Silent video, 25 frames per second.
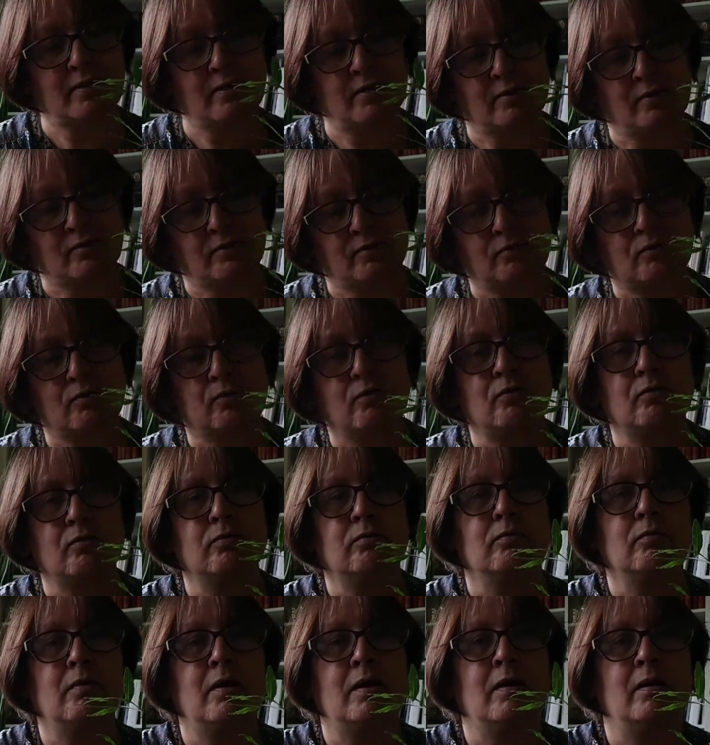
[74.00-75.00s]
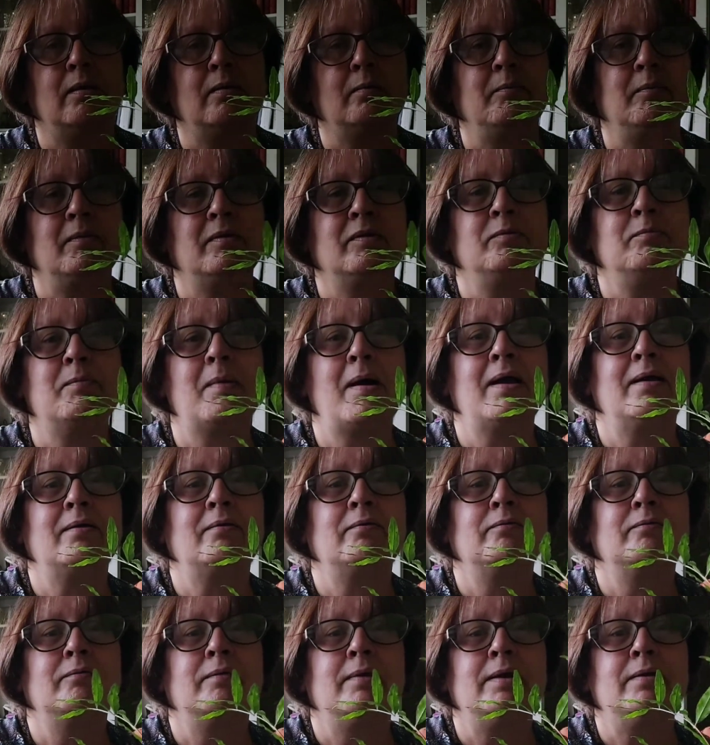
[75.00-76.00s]
is you might
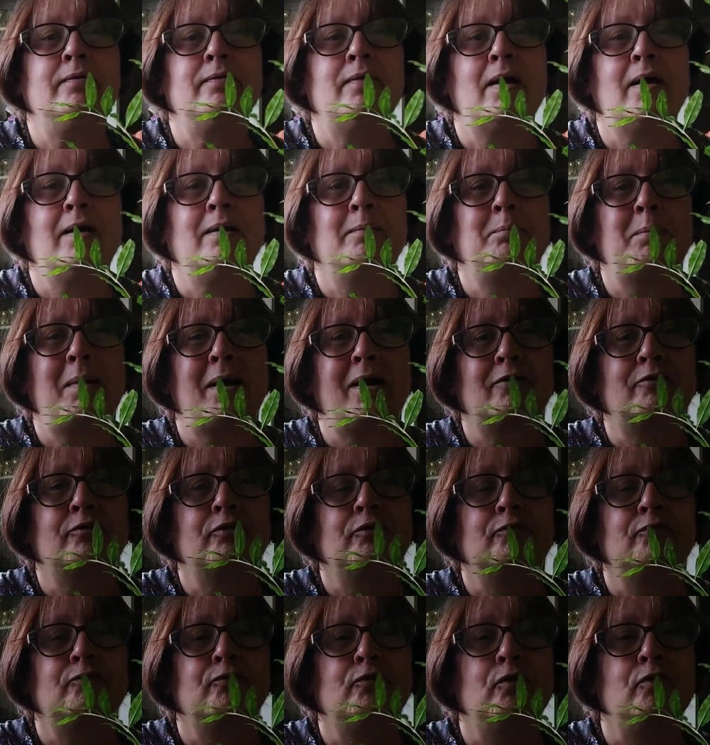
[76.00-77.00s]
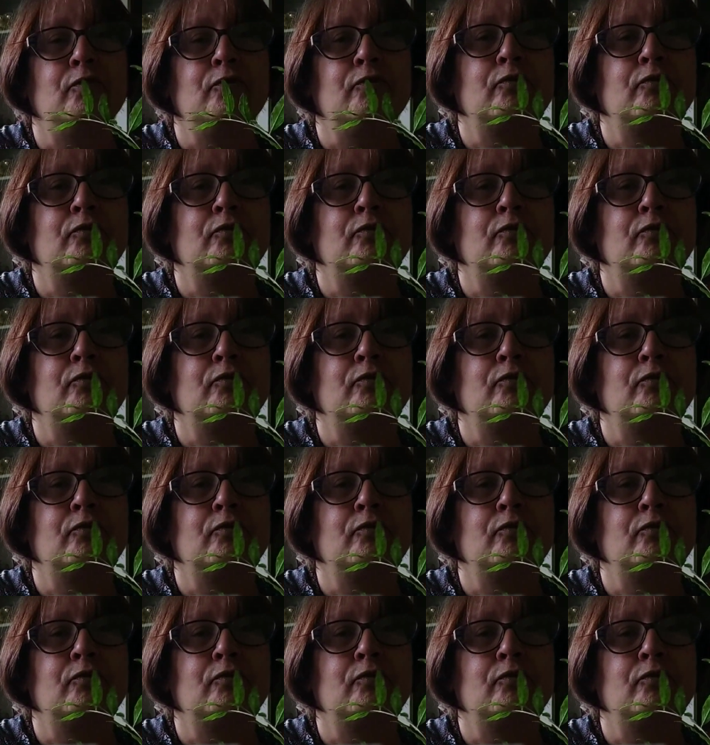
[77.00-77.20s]
read that back to front,